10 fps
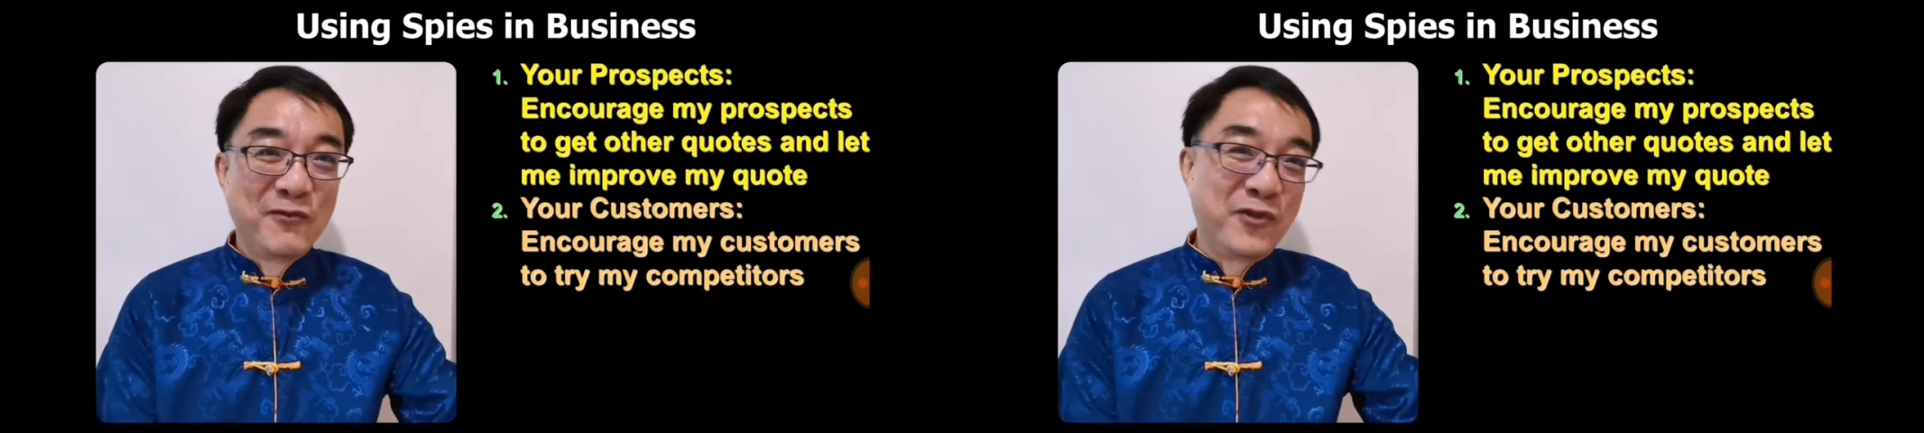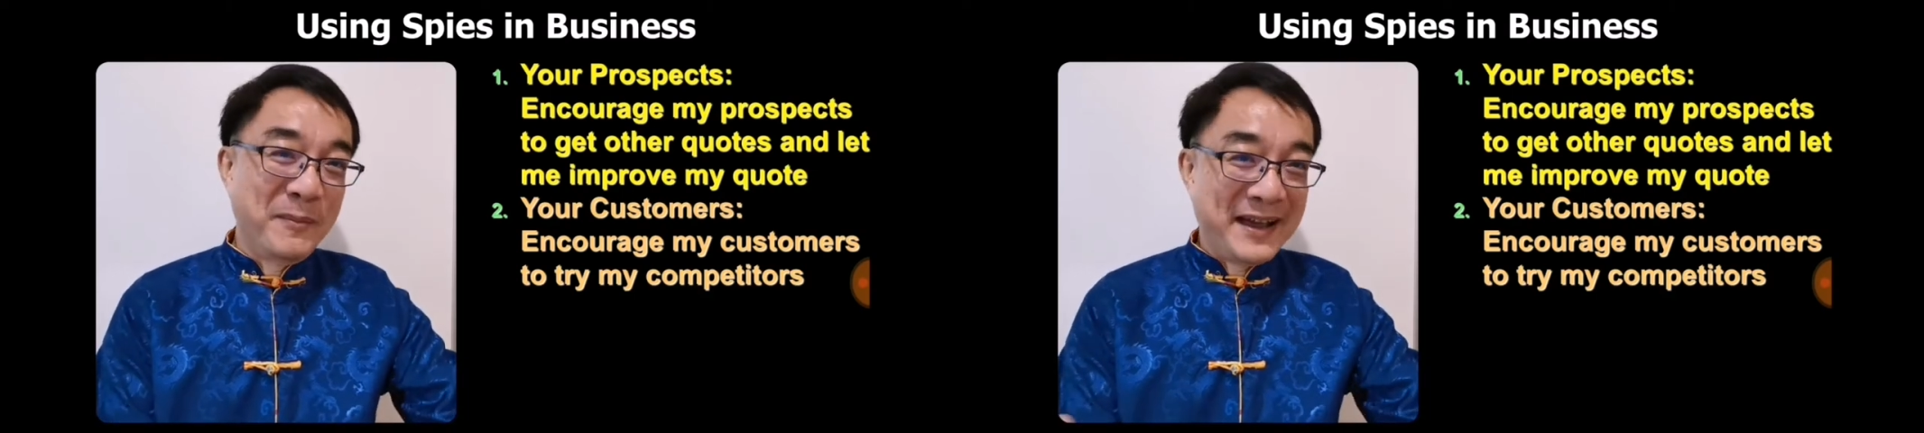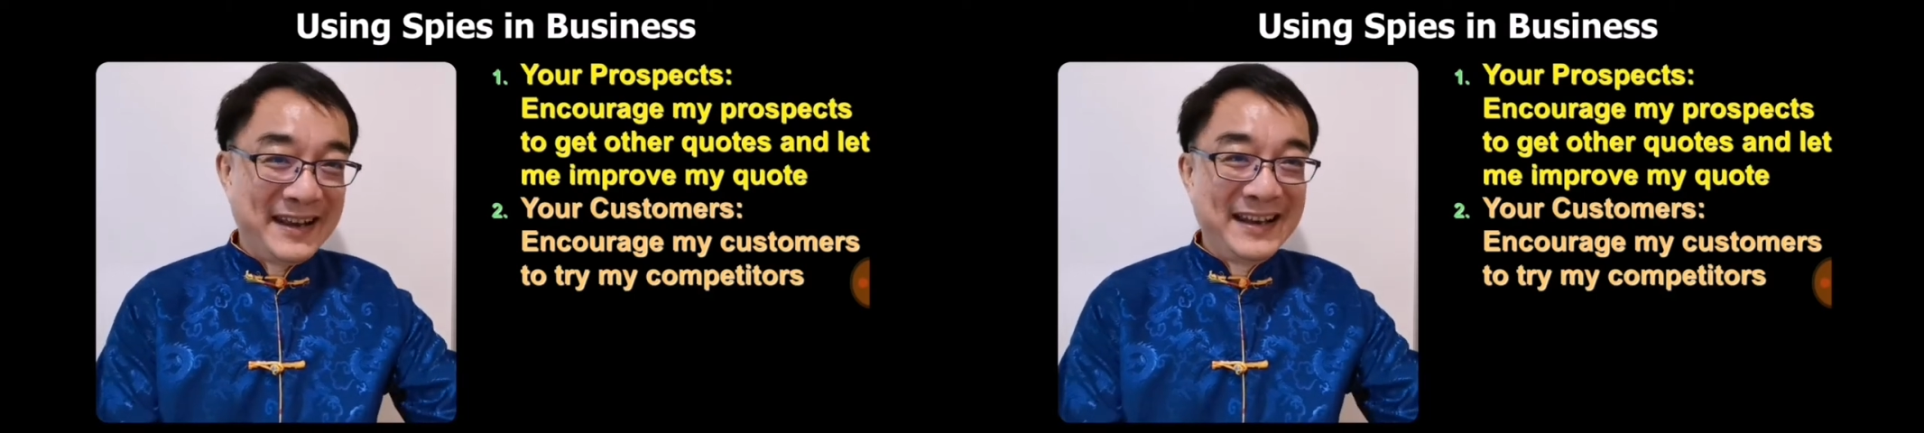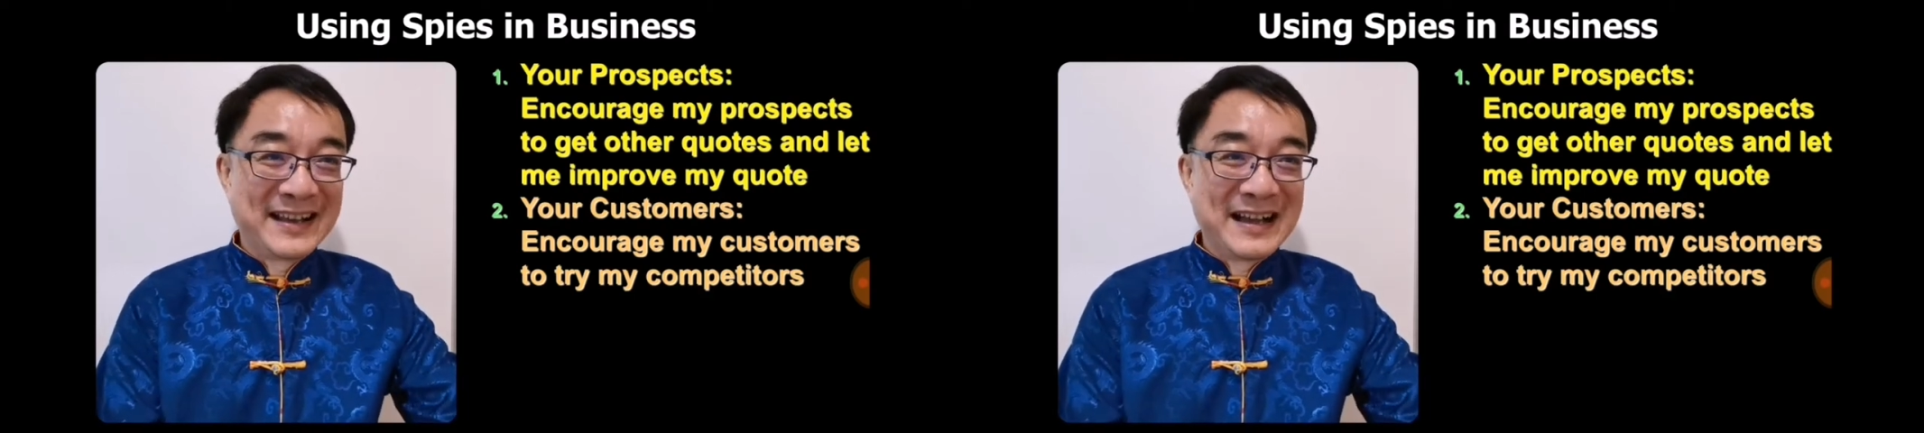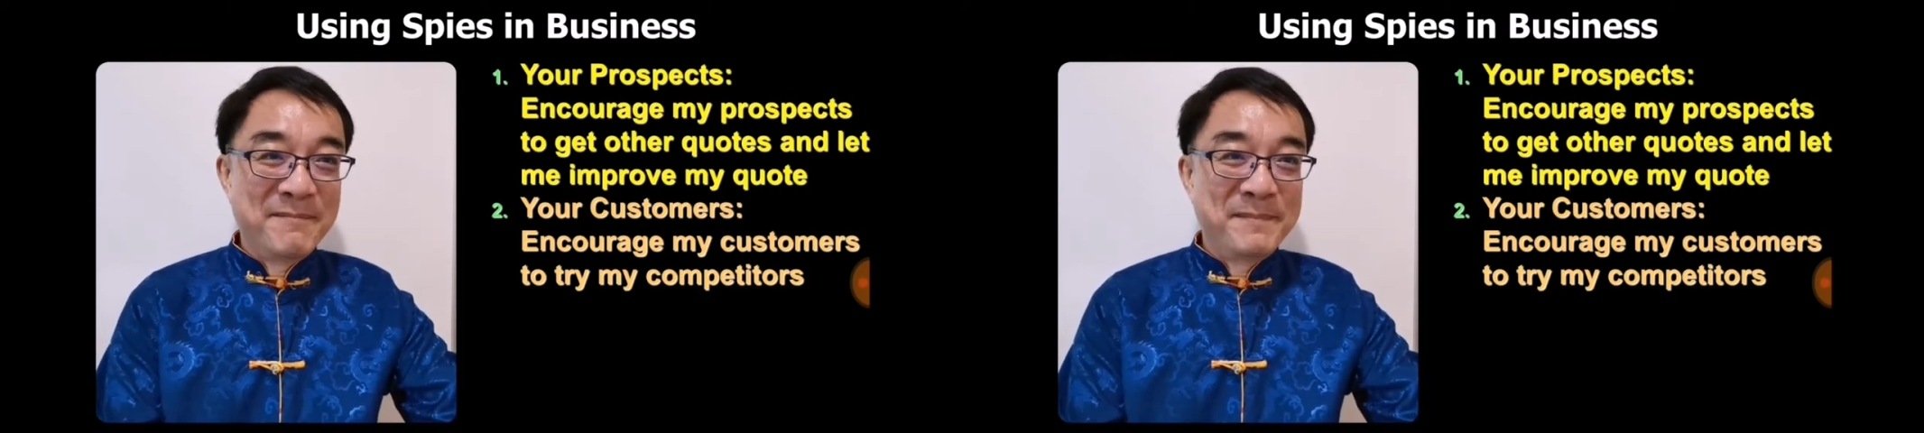from another
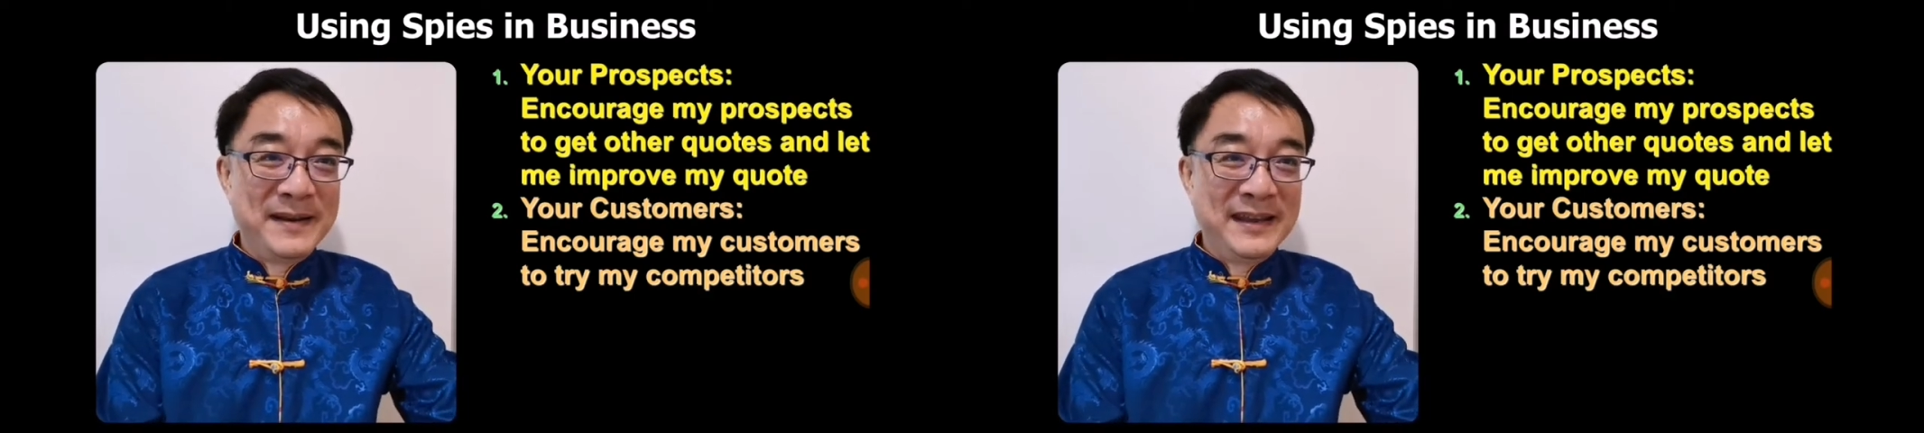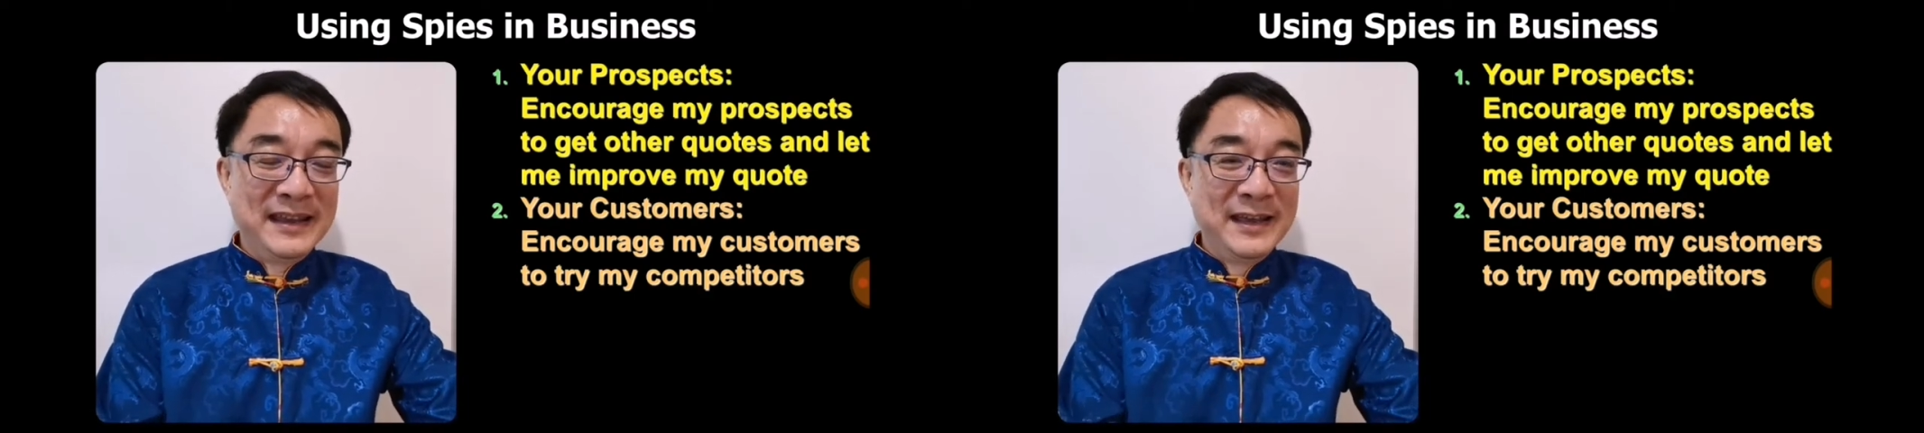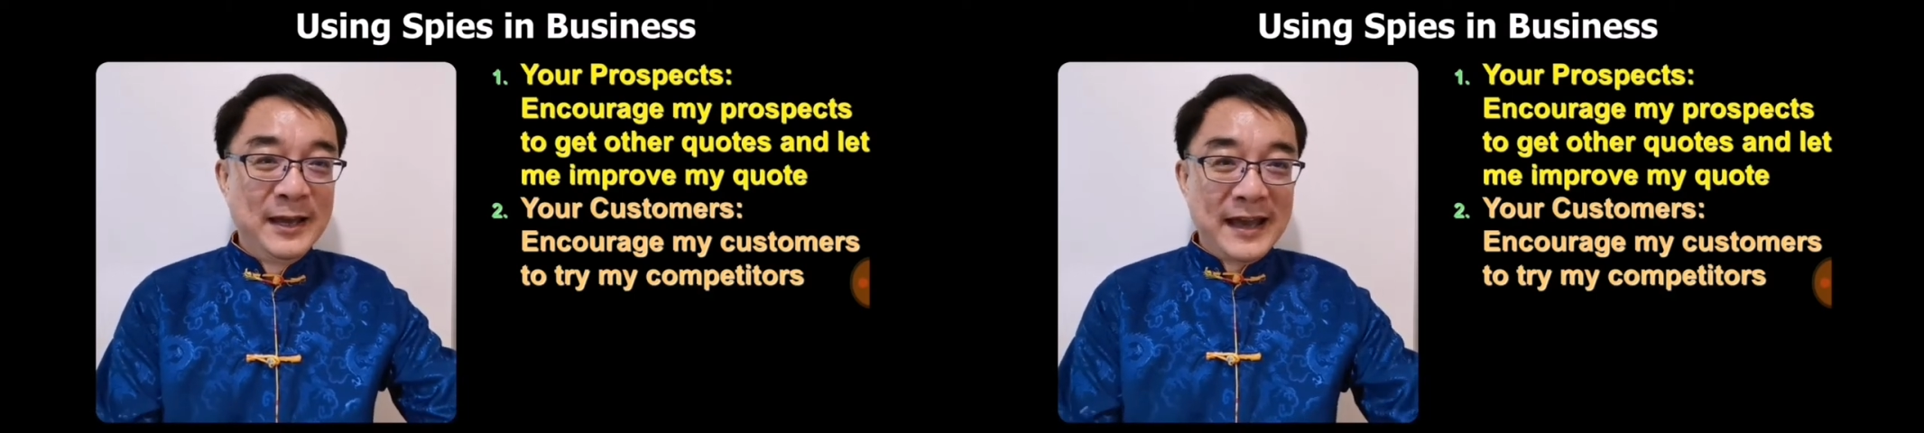company